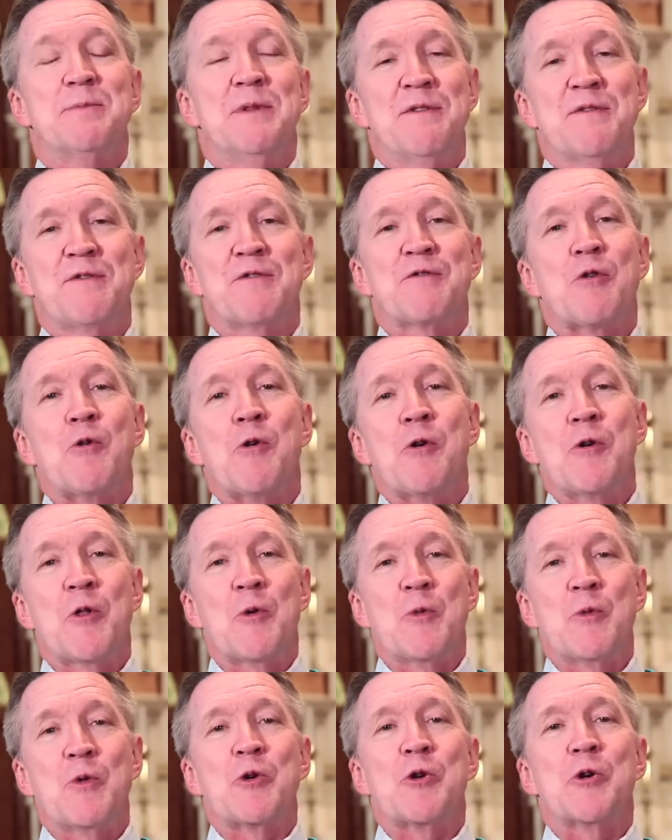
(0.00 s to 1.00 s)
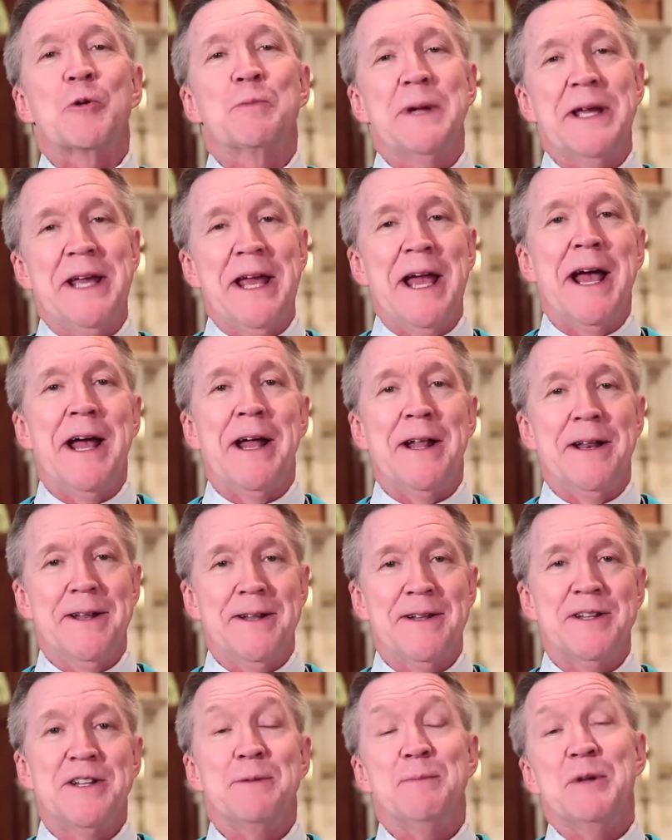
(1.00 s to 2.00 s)
before the world began
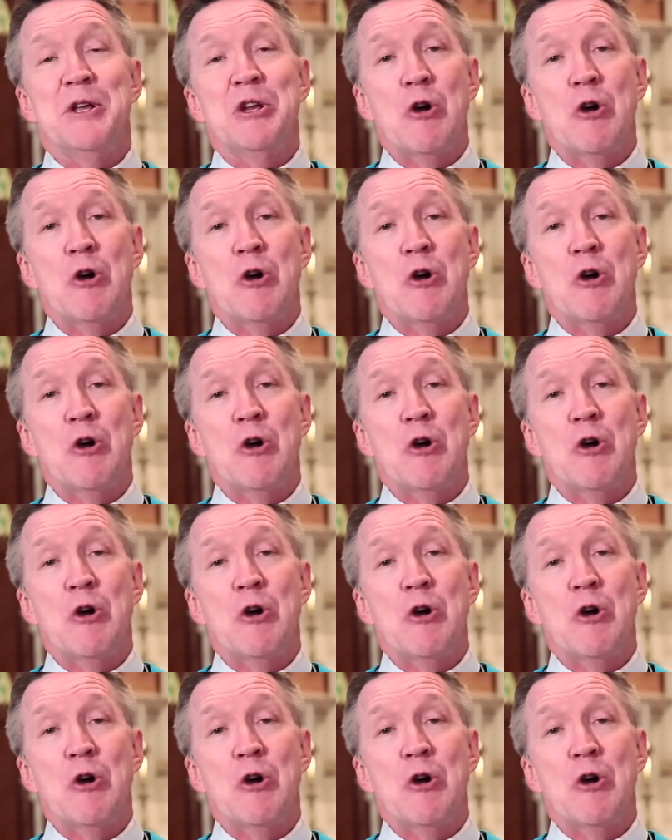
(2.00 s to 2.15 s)
to be